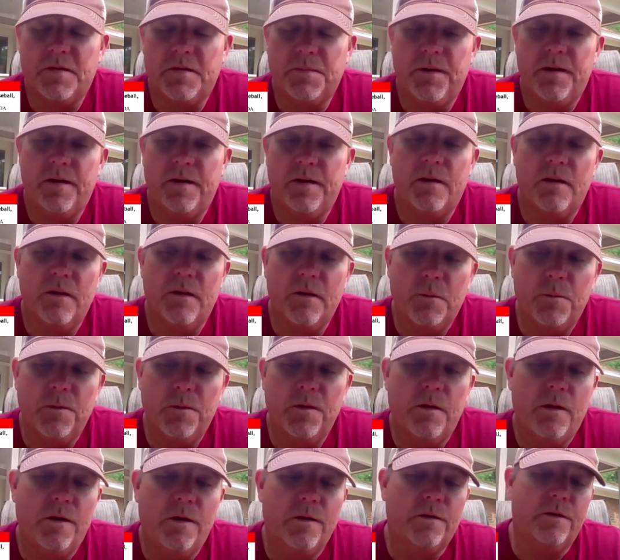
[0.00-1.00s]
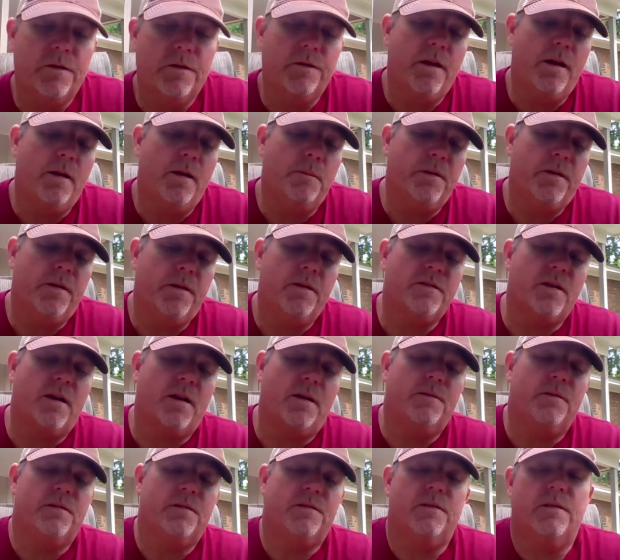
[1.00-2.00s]
expanded a little bit longer than that because
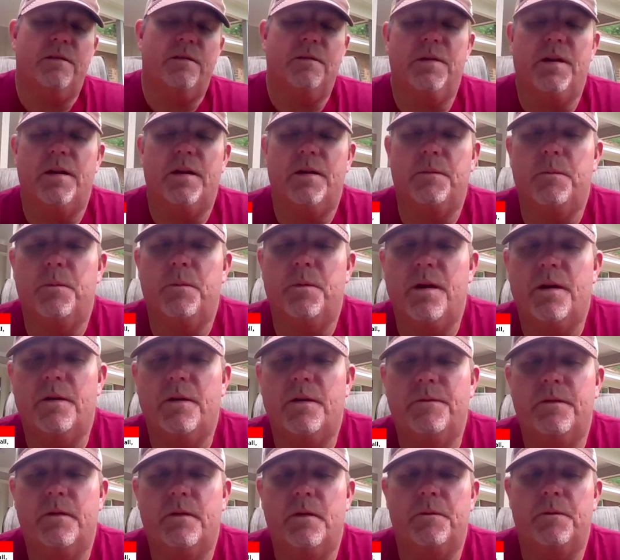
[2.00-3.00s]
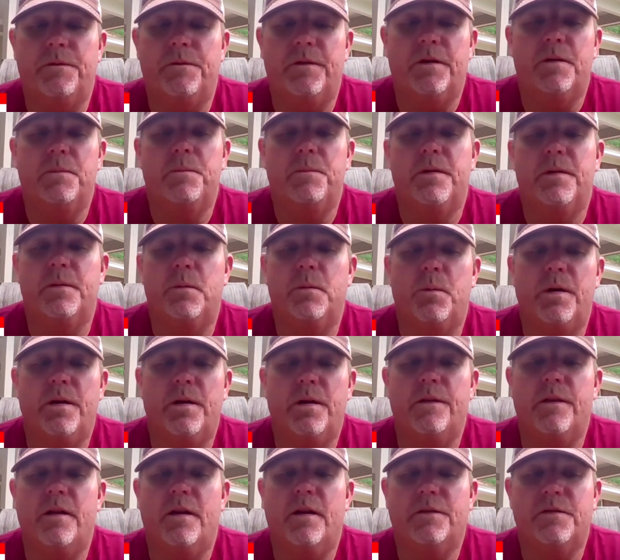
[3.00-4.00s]
obviously we had a, we had a, a very big
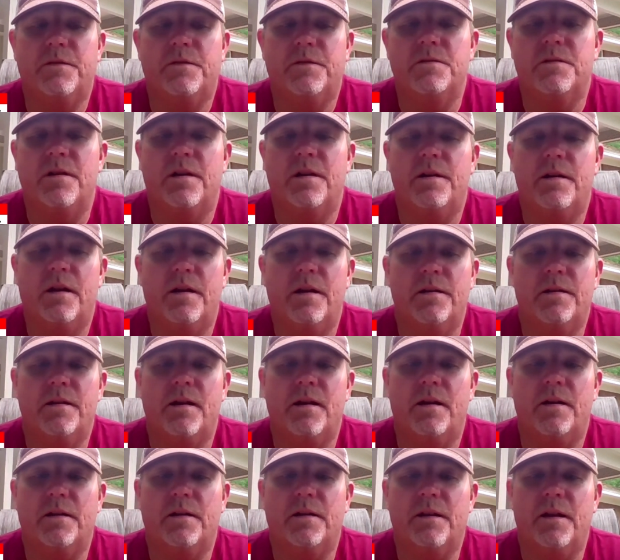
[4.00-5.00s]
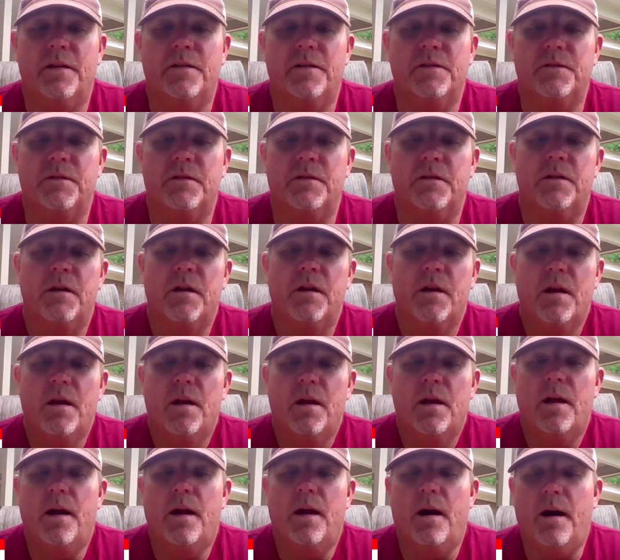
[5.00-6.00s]
win on that Tuesday night down in Gainesville,
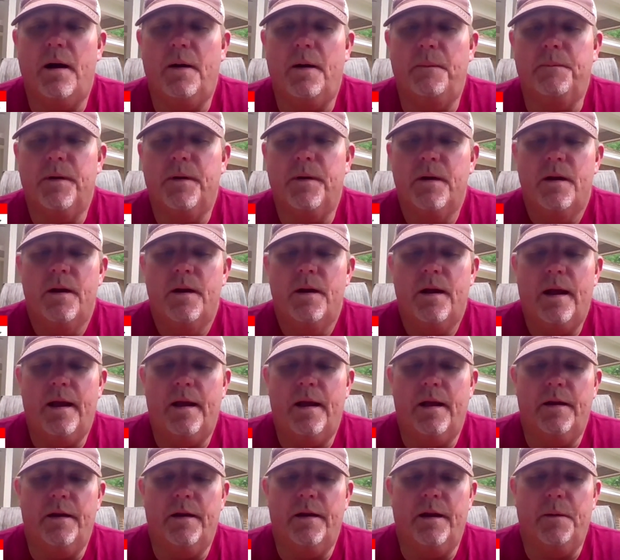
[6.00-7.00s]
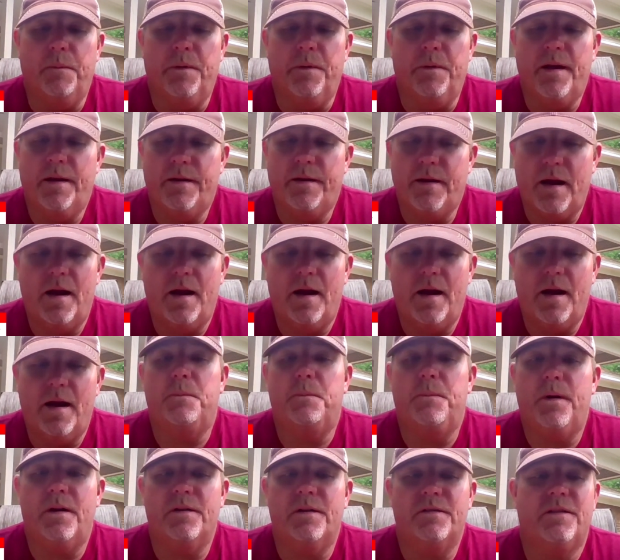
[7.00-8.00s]
um, and and we had to hop
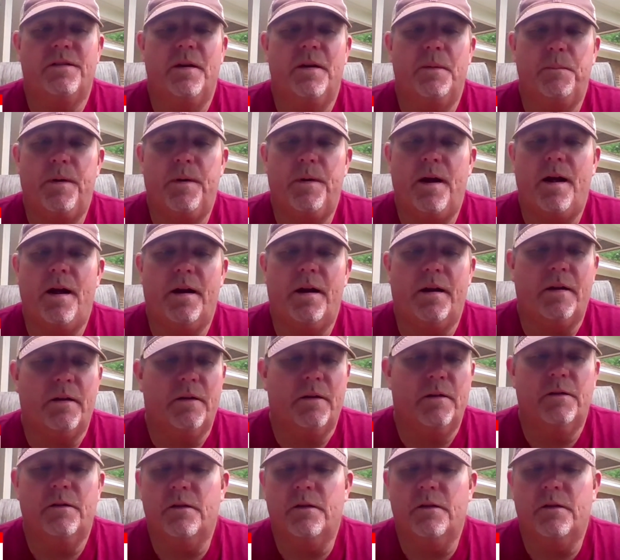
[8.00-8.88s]
the bus, get back,